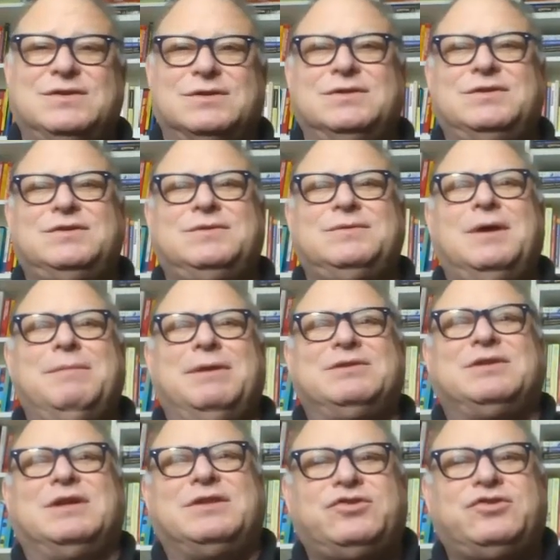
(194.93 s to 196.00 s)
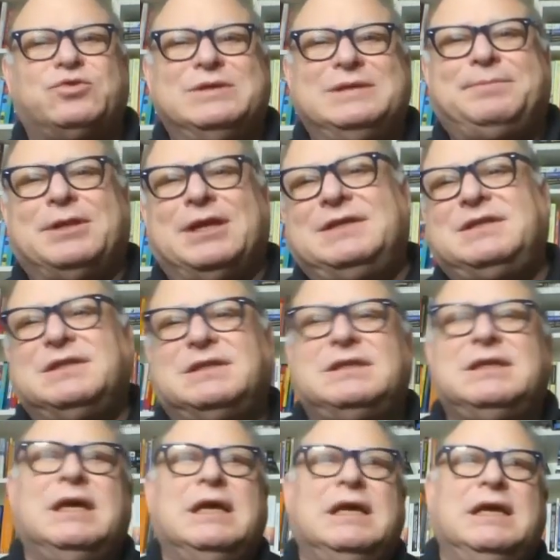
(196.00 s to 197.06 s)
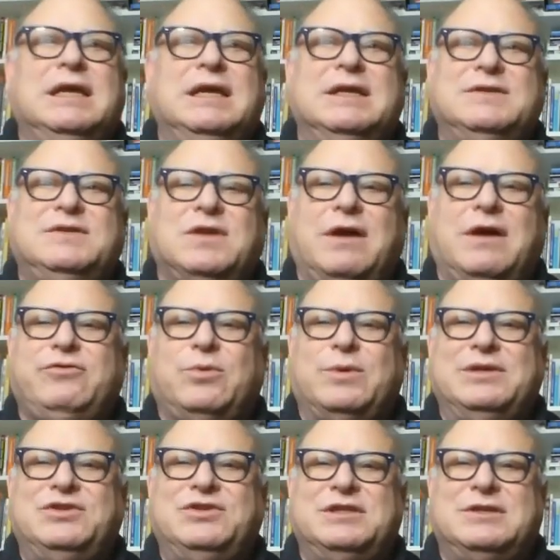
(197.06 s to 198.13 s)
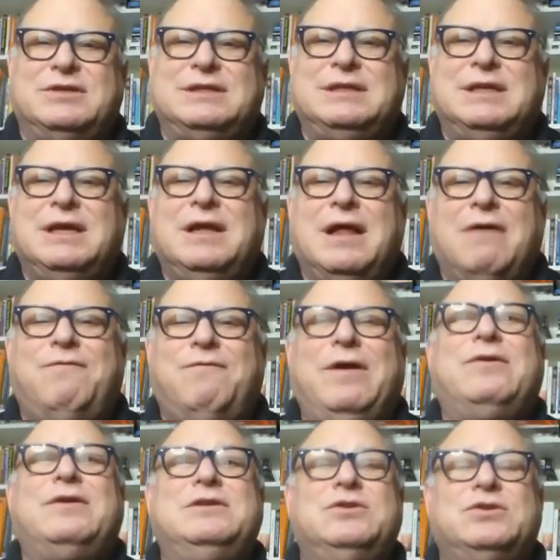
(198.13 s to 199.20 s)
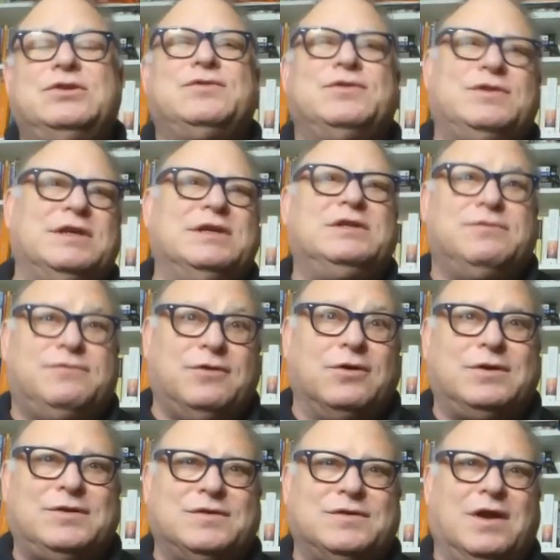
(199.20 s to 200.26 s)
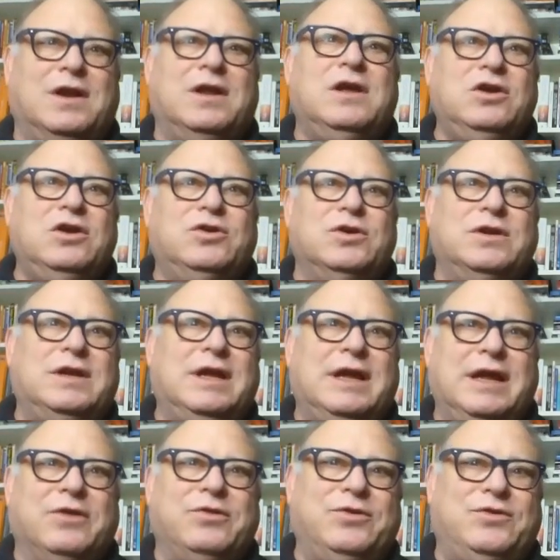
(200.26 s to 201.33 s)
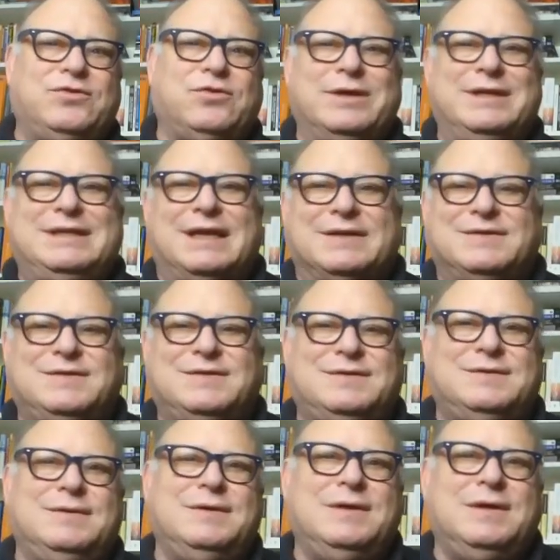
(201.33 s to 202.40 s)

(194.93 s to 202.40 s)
So there's got 3 places in software engineering, a very useful thing to focus on, good, healthy story tests.